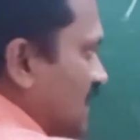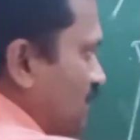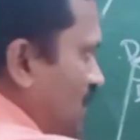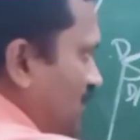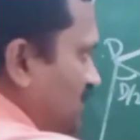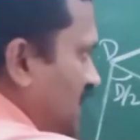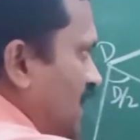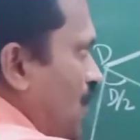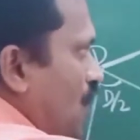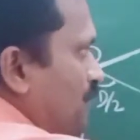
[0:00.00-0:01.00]
of
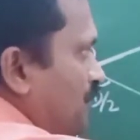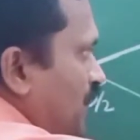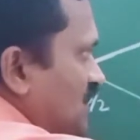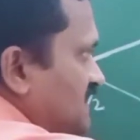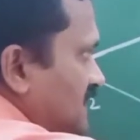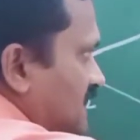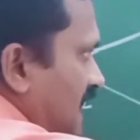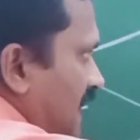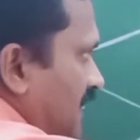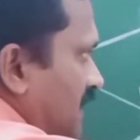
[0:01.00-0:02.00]
the opposite
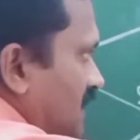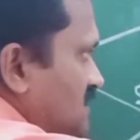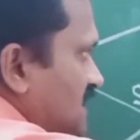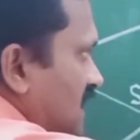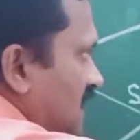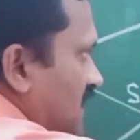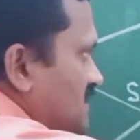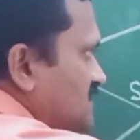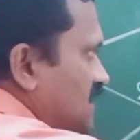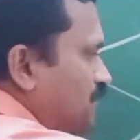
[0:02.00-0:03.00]
angles are
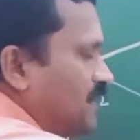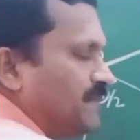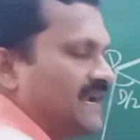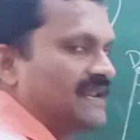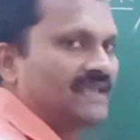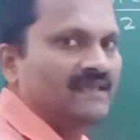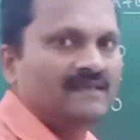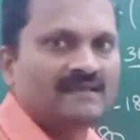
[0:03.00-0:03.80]
supplementary.